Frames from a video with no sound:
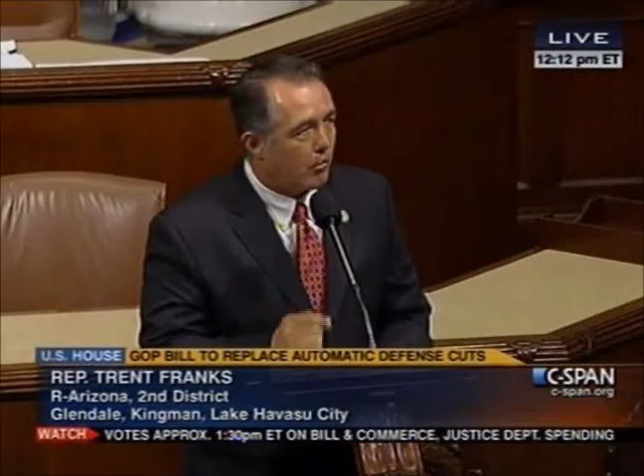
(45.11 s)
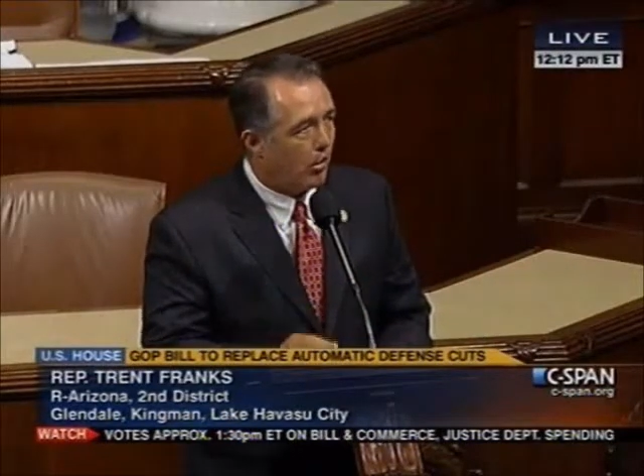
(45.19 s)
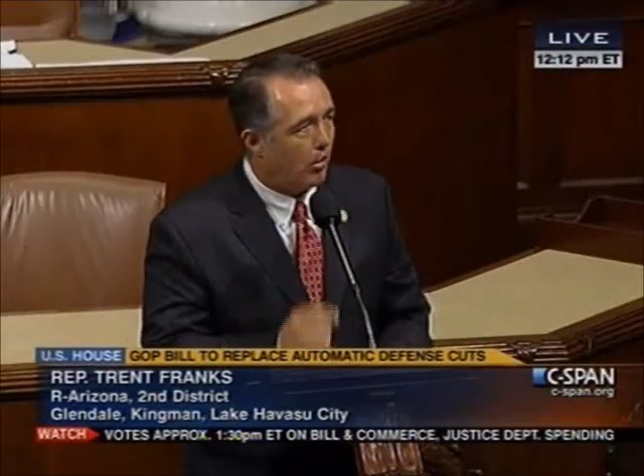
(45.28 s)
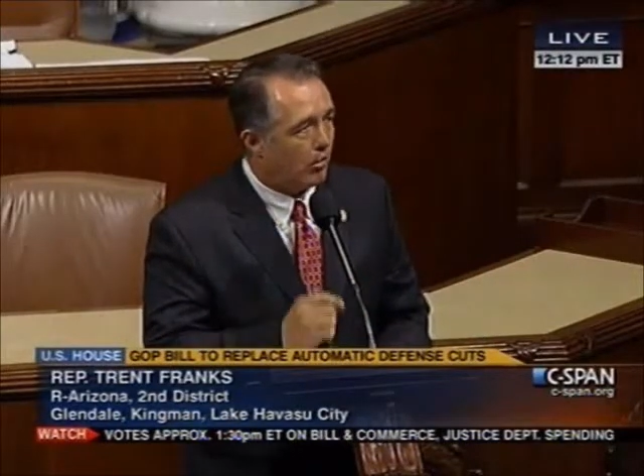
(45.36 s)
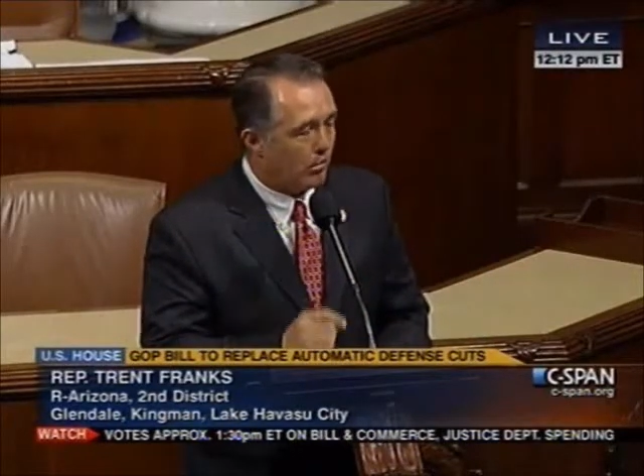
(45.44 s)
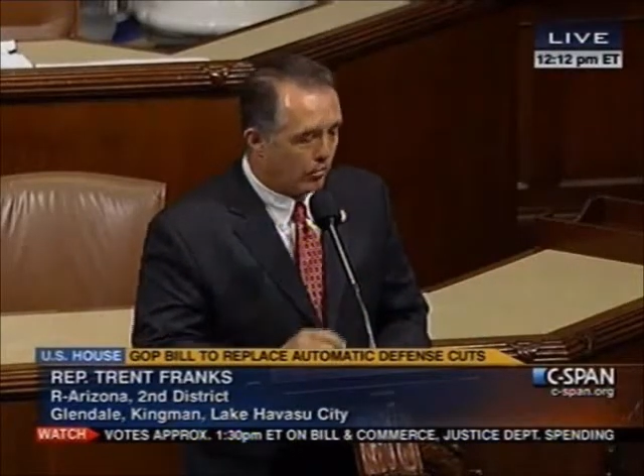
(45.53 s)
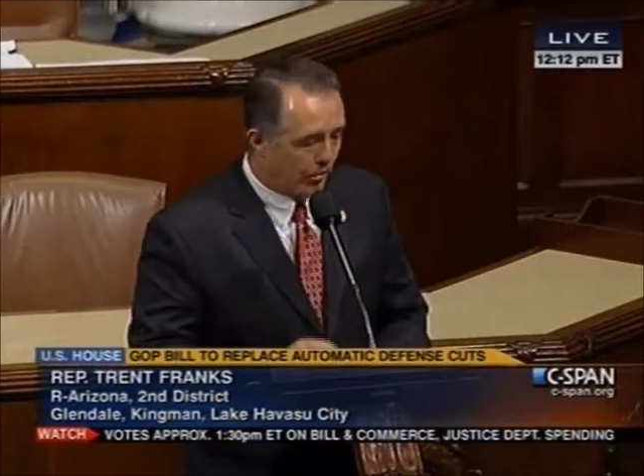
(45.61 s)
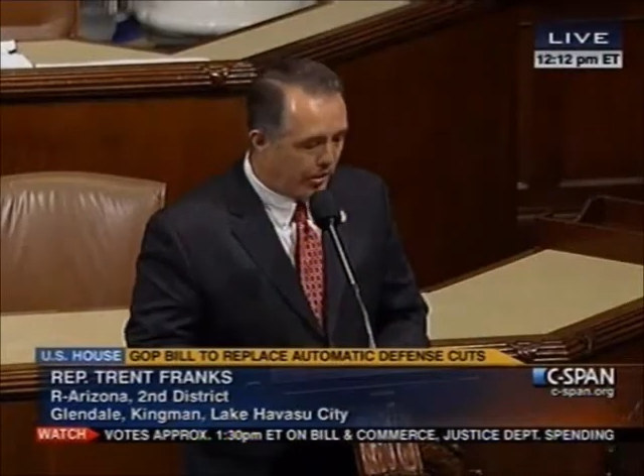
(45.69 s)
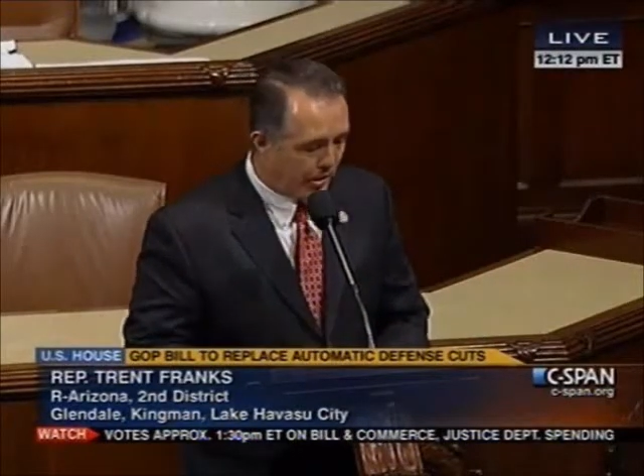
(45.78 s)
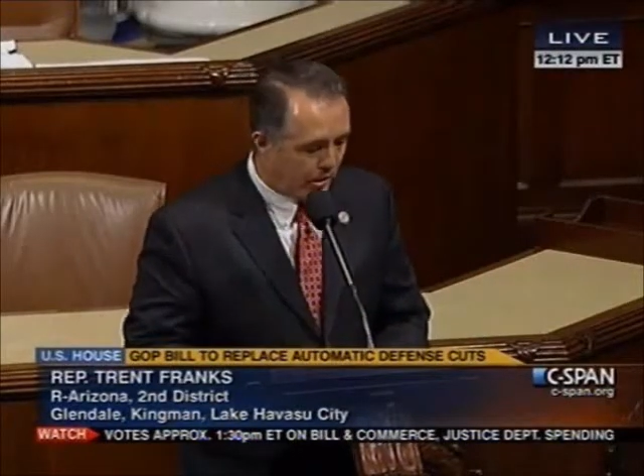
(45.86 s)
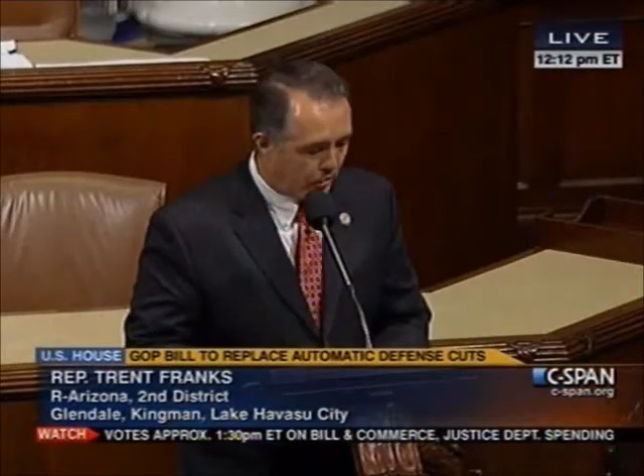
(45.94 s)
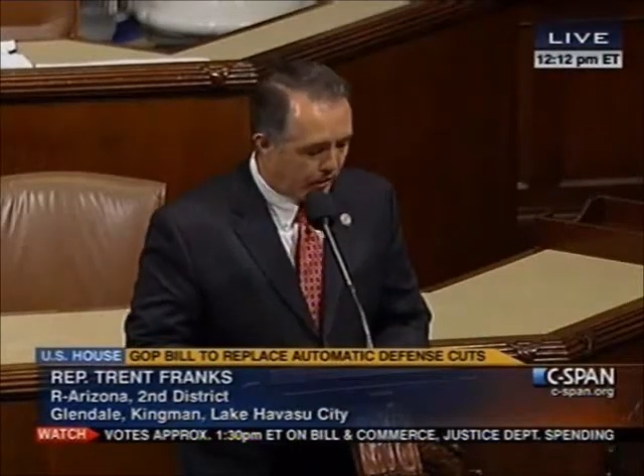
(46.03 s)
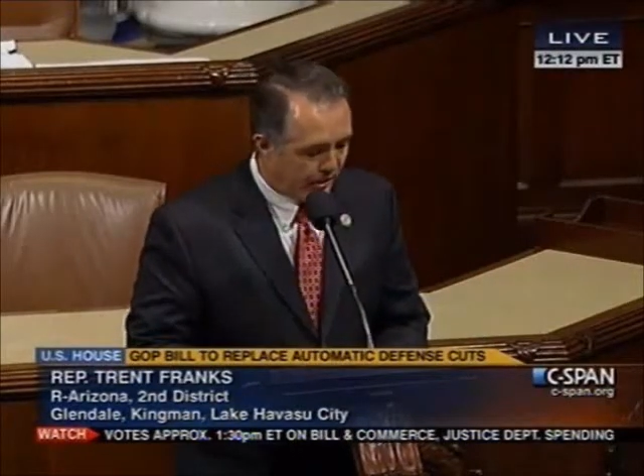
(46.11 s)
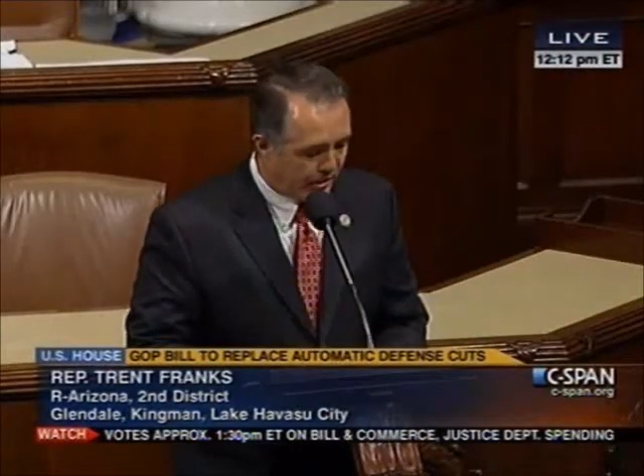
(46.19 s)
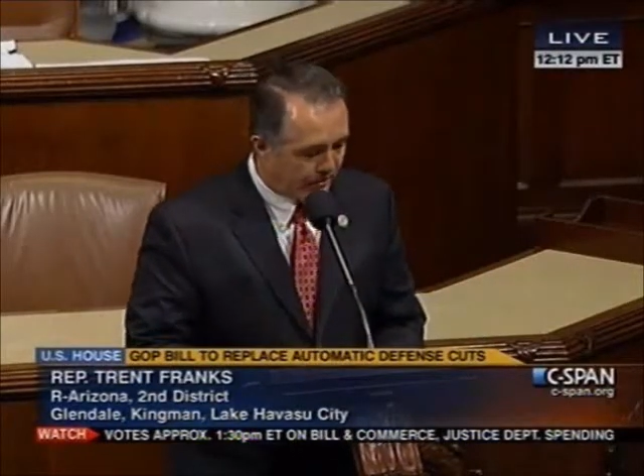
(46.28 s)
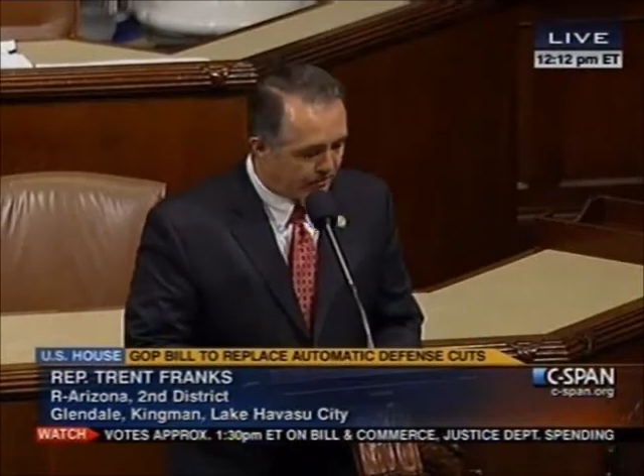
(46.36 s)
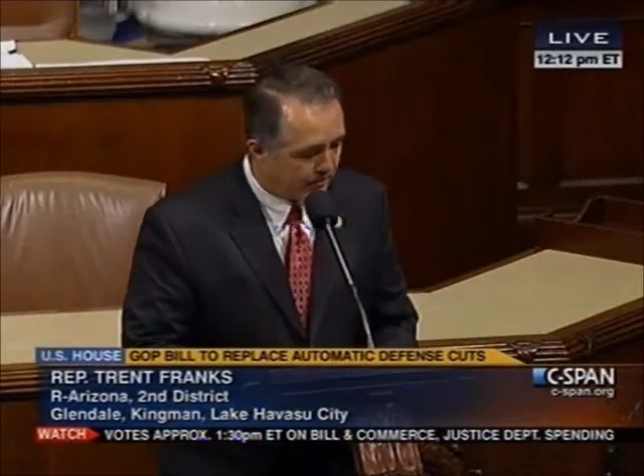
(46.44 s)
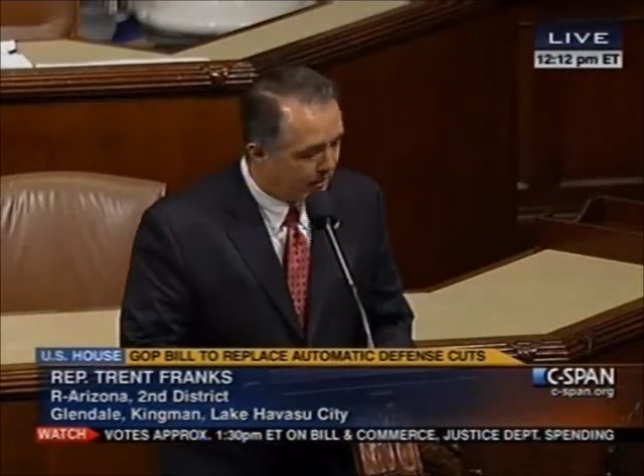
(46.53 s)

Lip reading: wrong with the equation.